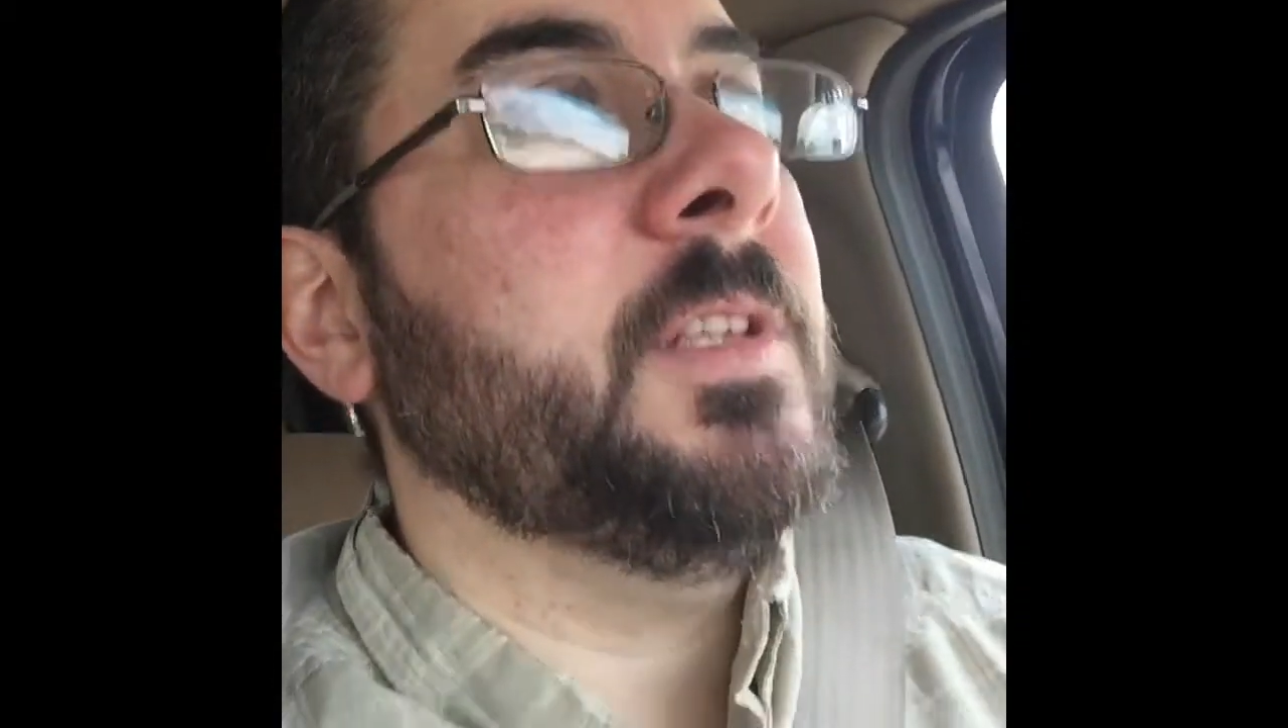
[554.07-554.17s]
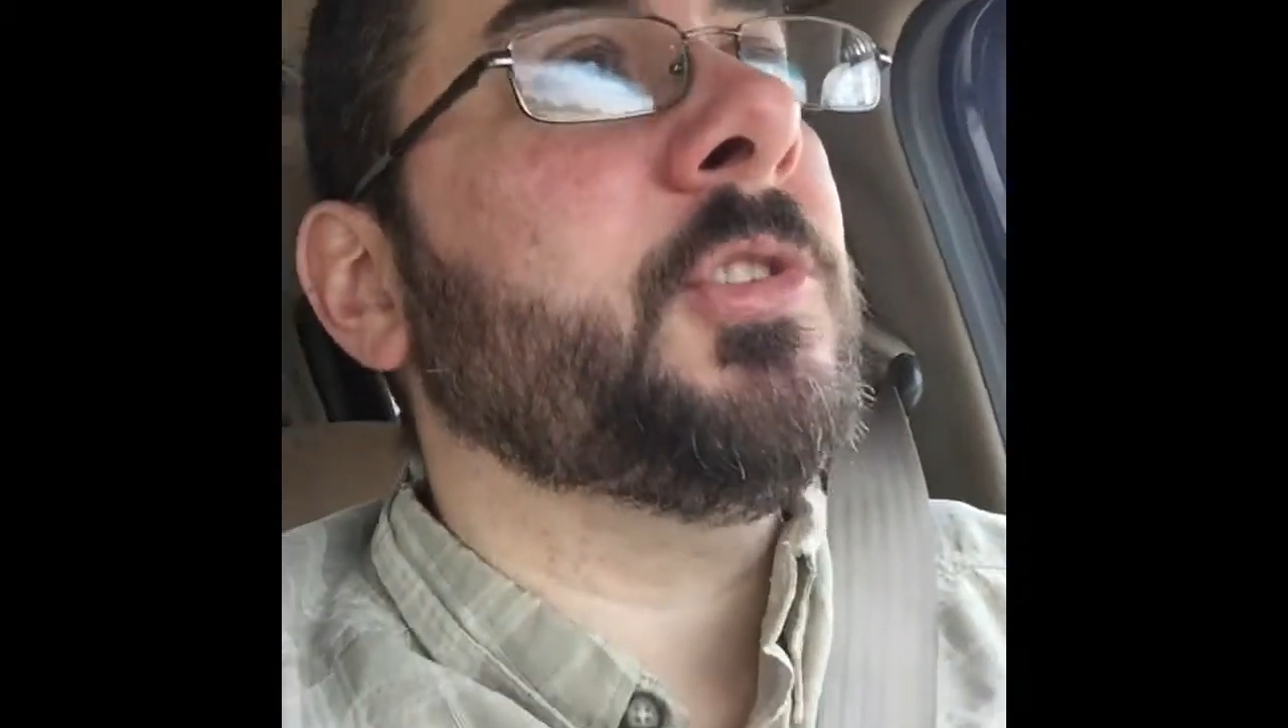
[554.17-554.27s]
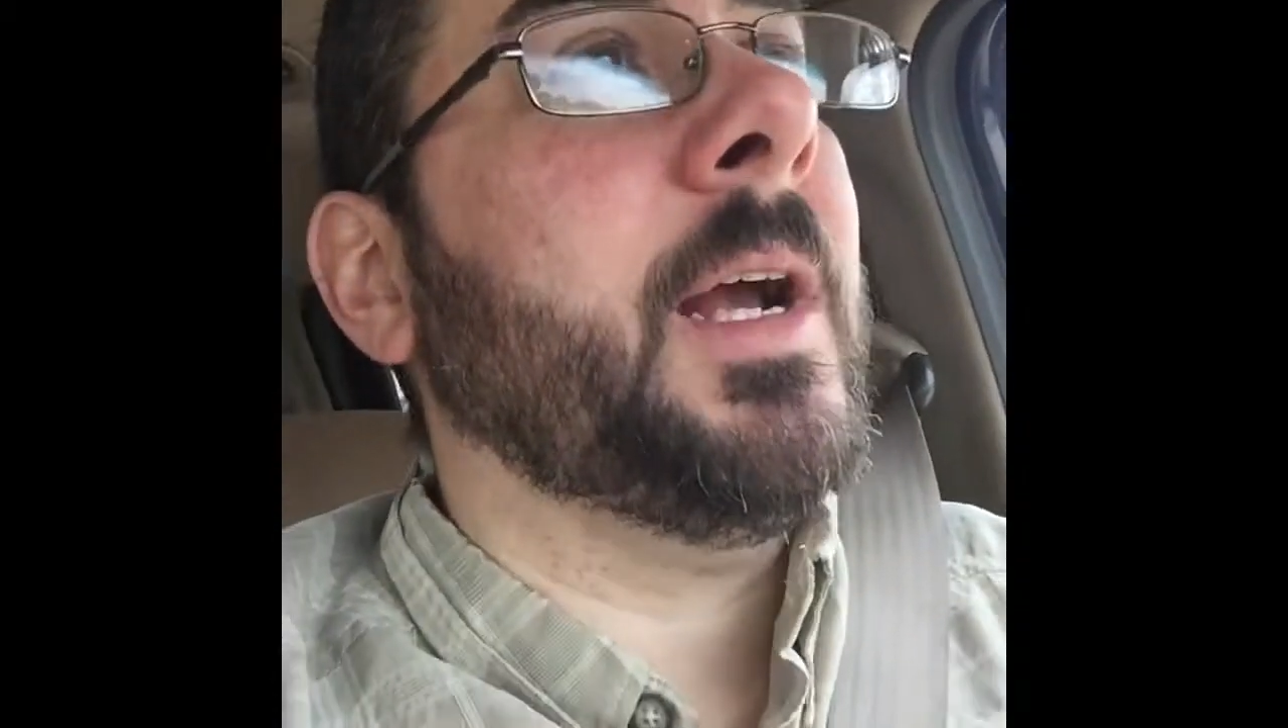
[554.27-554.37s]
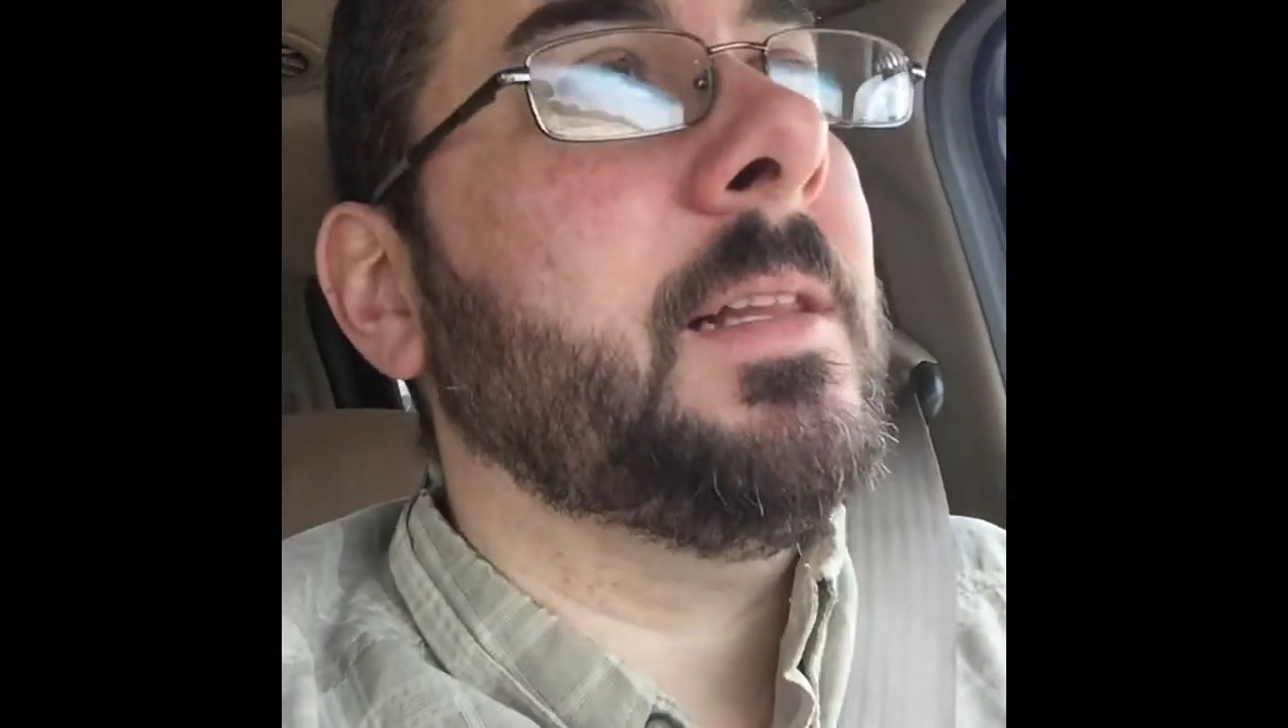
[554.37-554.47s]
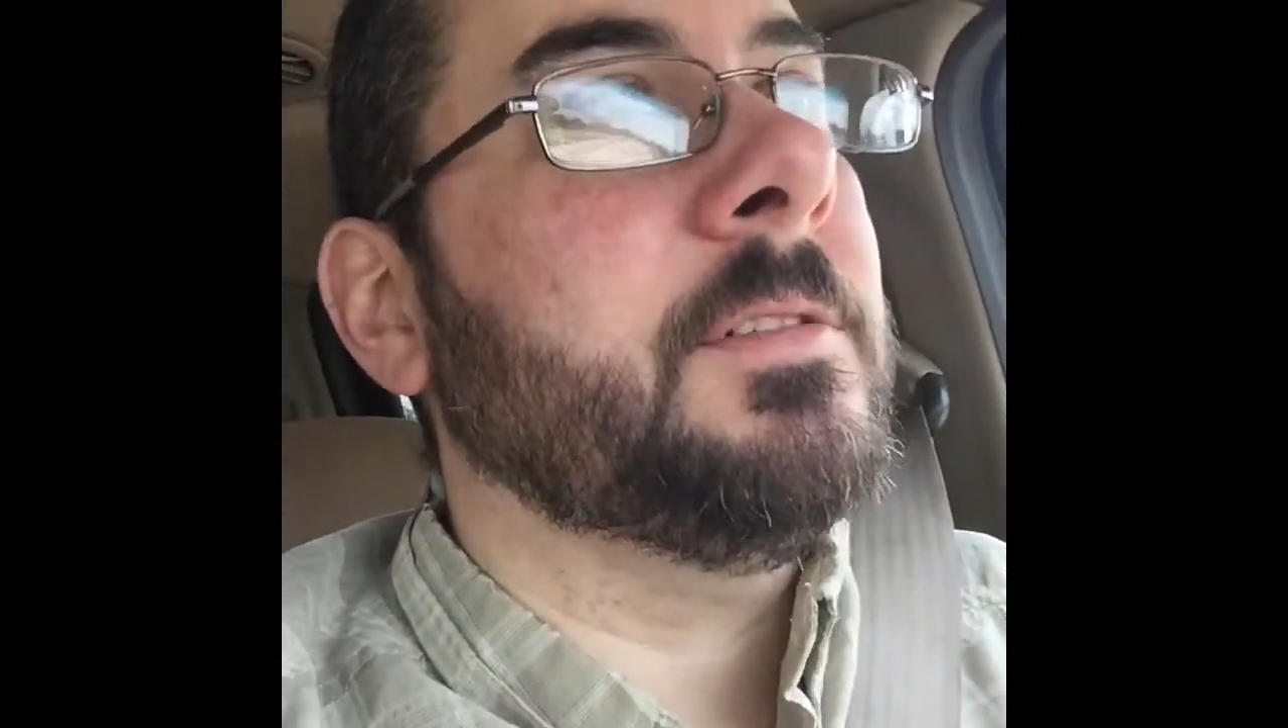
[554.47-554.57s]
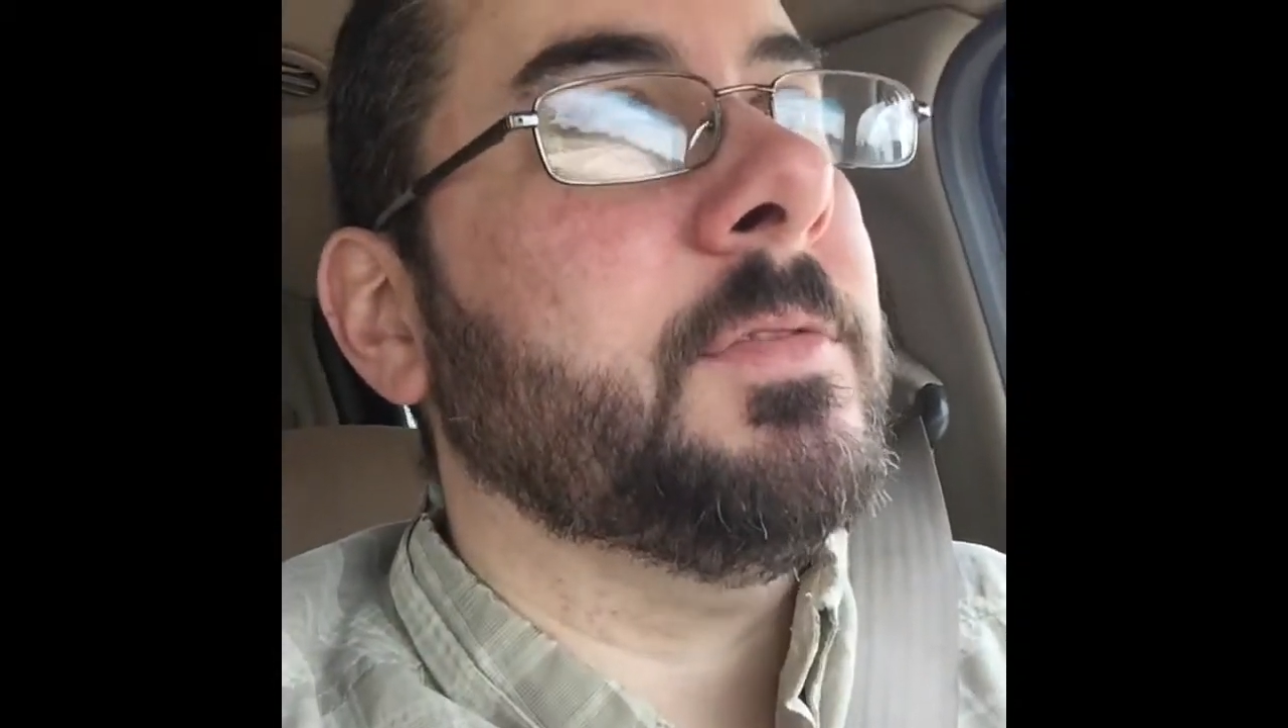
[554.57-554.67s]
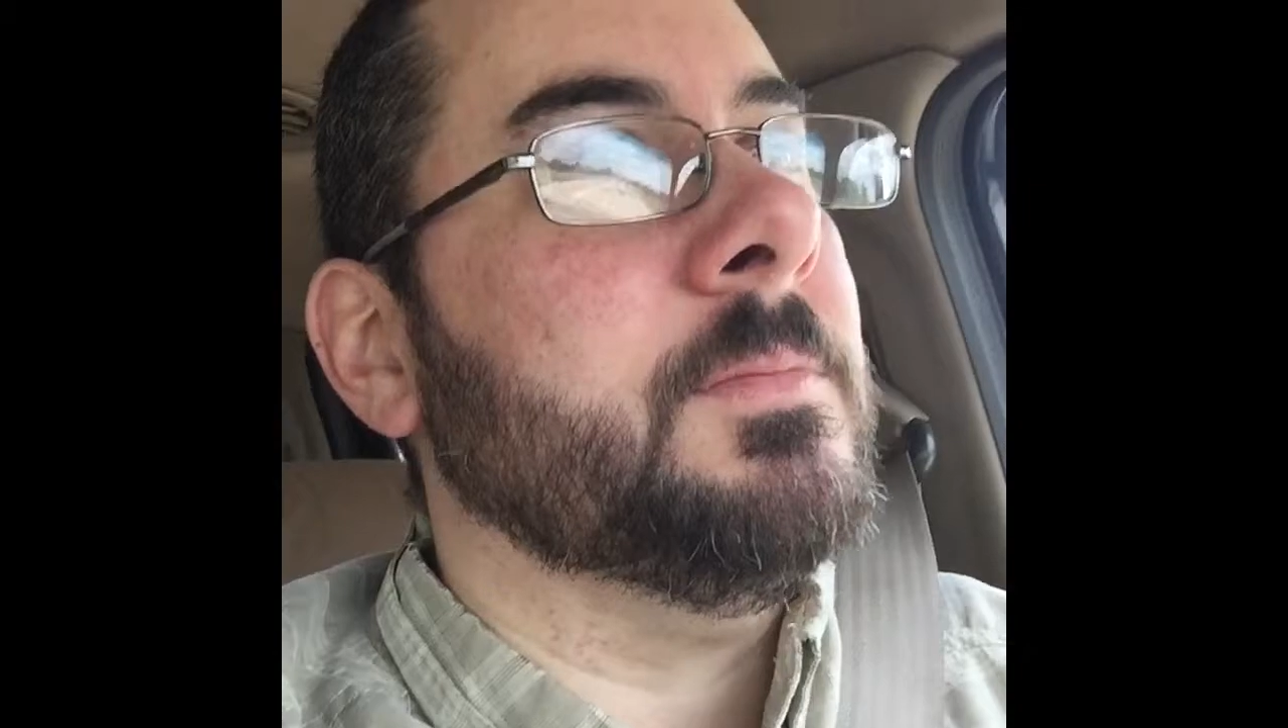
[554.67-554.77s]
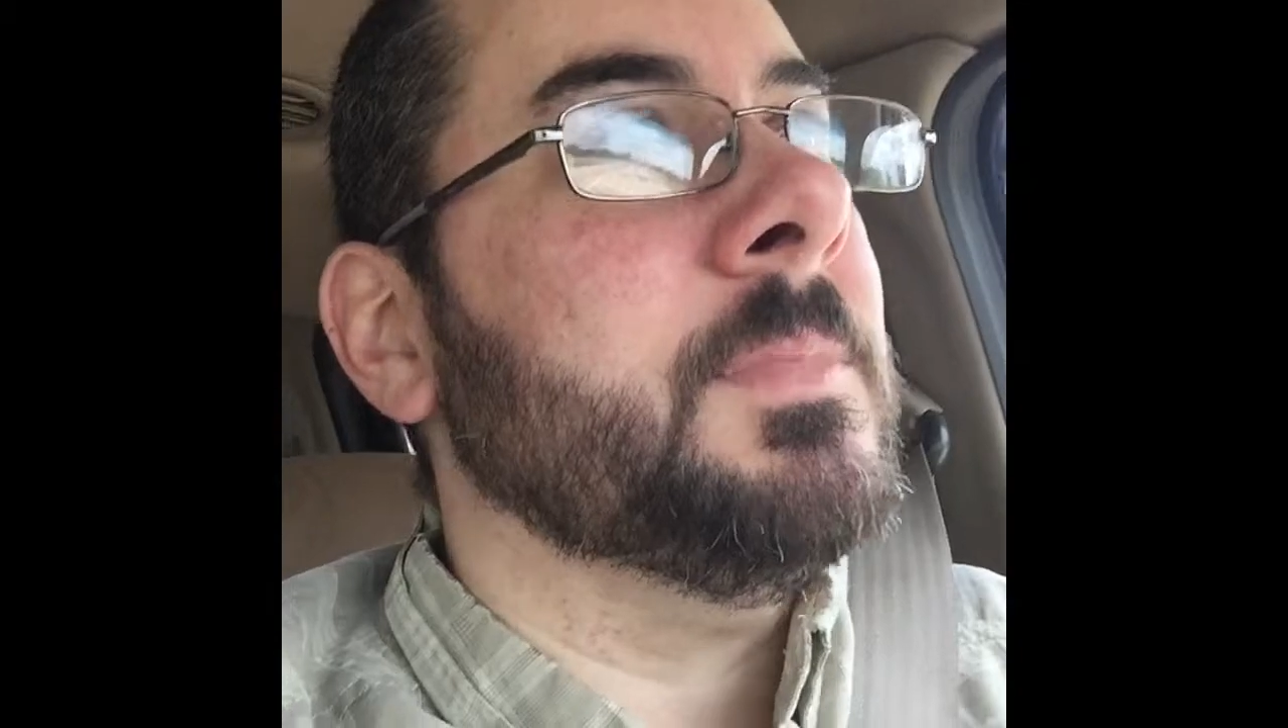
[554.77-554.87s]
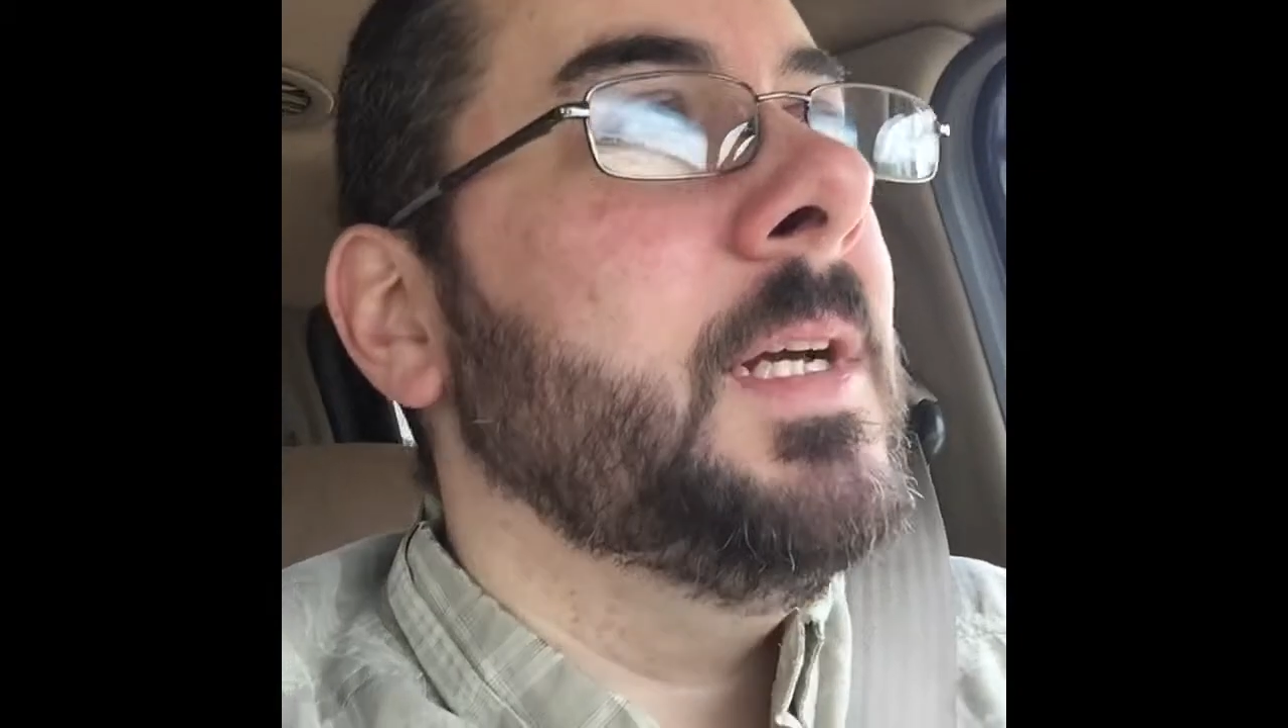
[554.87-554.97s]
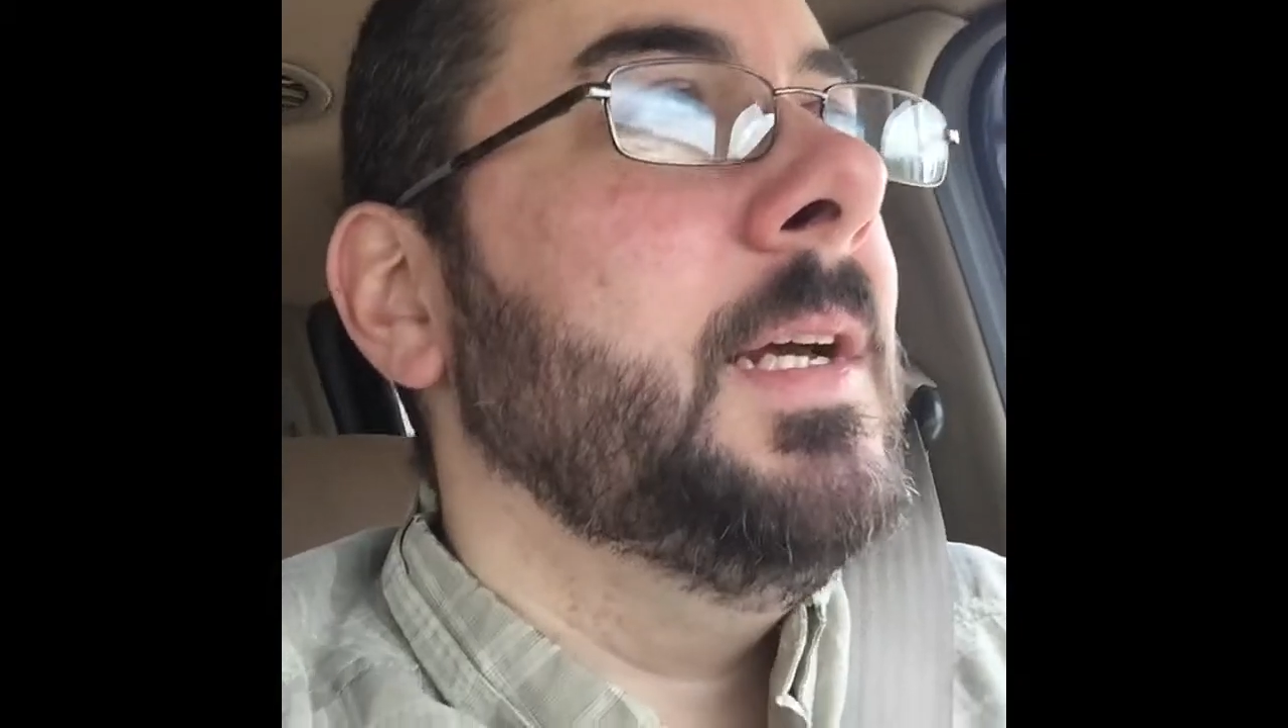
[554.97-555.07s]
the trailer from